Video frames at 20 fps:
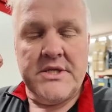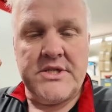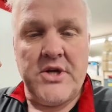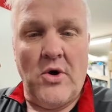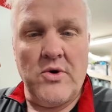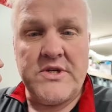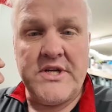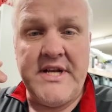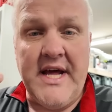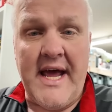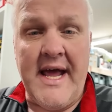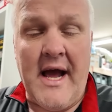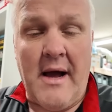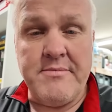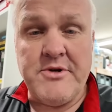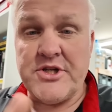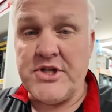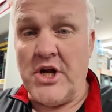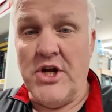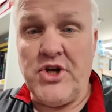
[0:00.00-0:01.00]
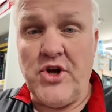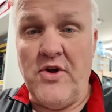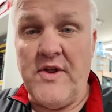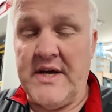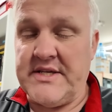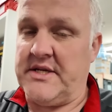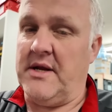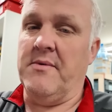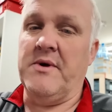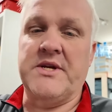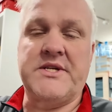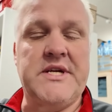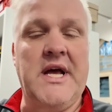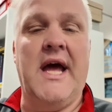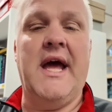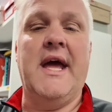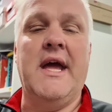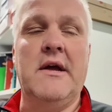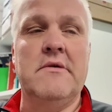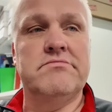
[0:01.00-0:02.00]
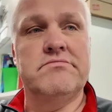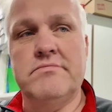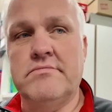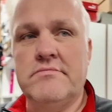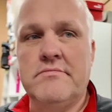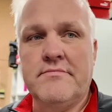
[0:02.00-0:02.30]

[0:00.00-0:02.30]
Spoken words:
today I'm just going to do this, and I'm going to say